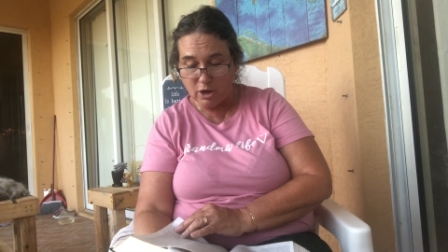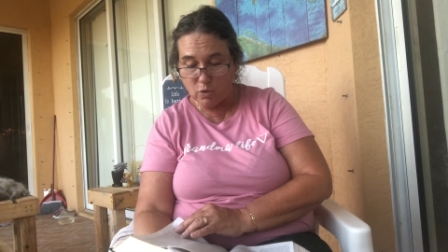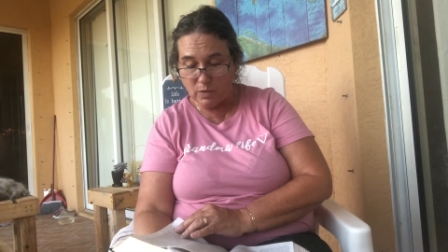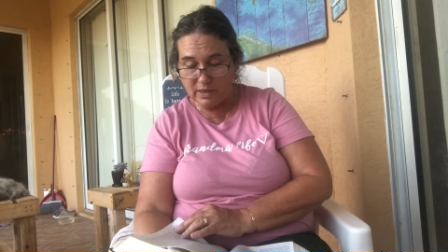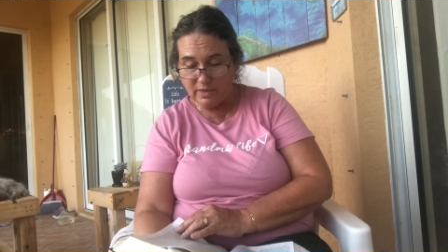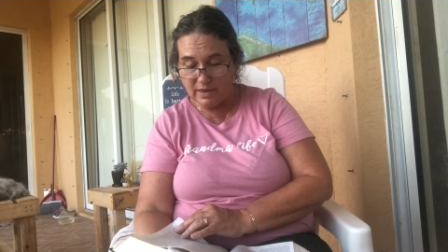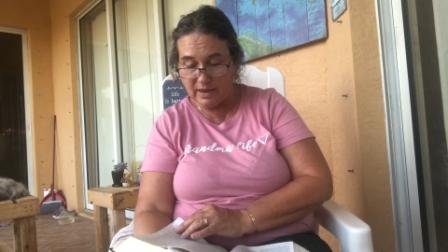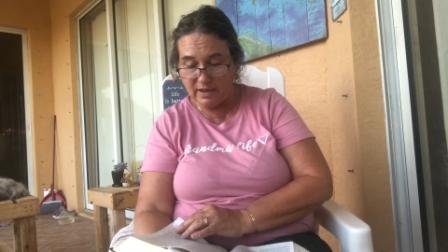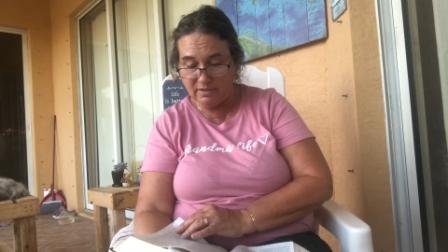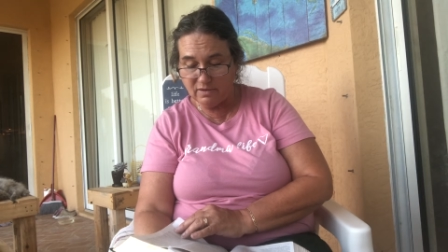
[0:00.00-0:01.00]
with the
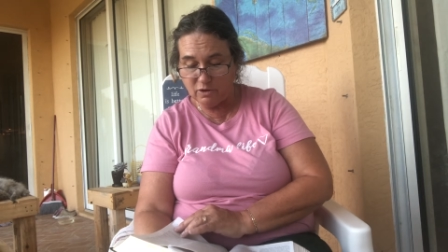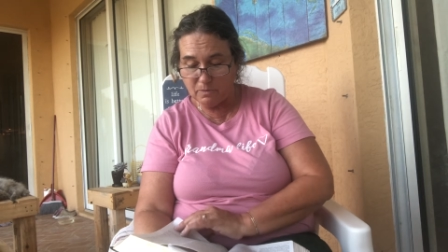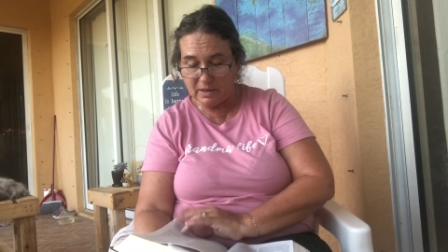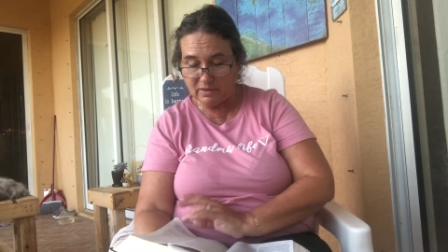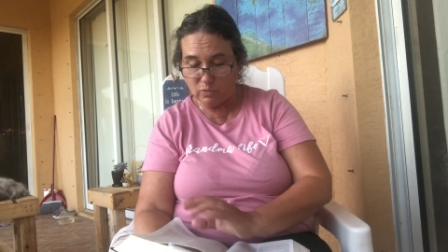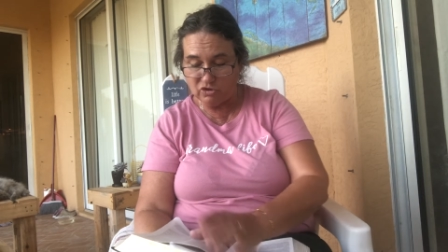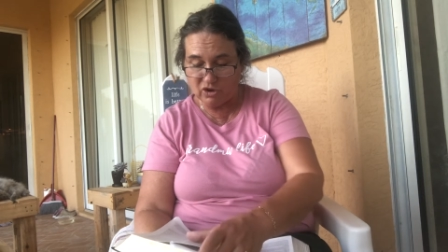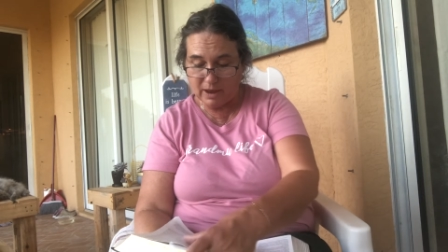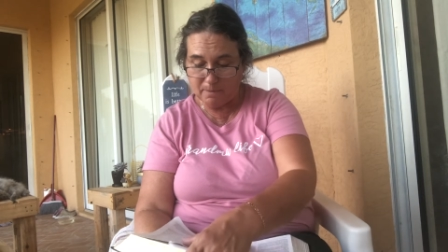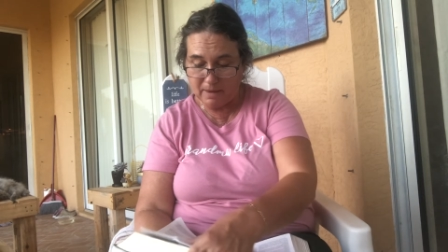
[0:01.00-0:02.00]
instruments which
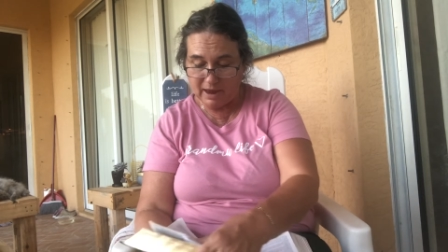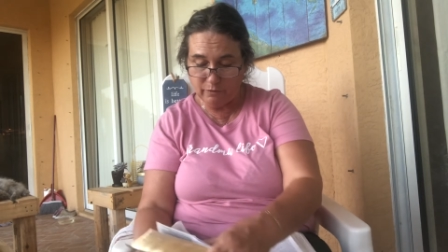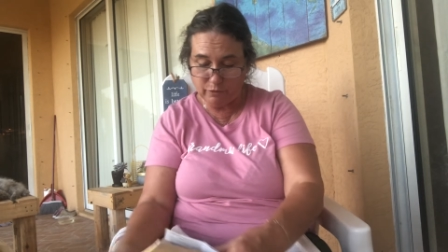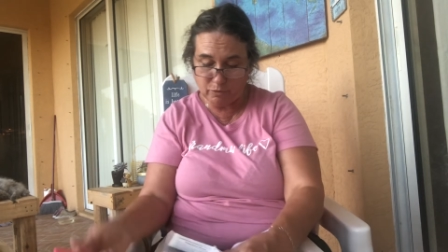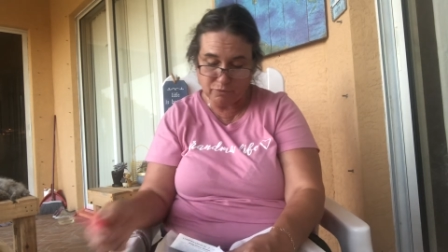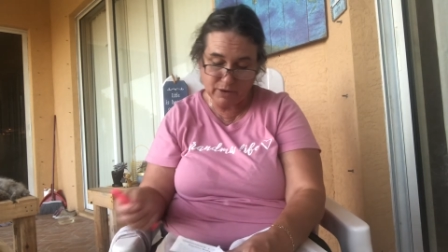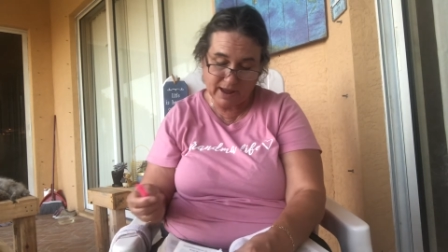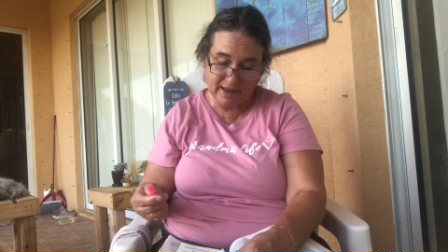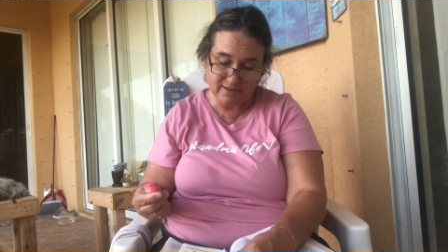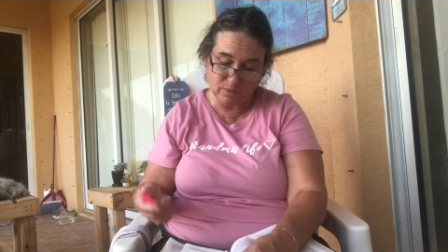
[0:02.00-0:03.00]
I made for
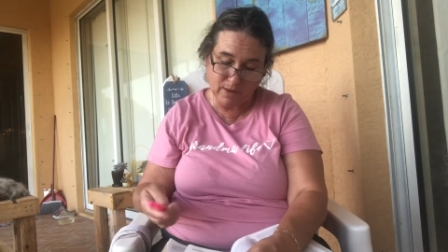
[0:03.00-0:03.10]
praise.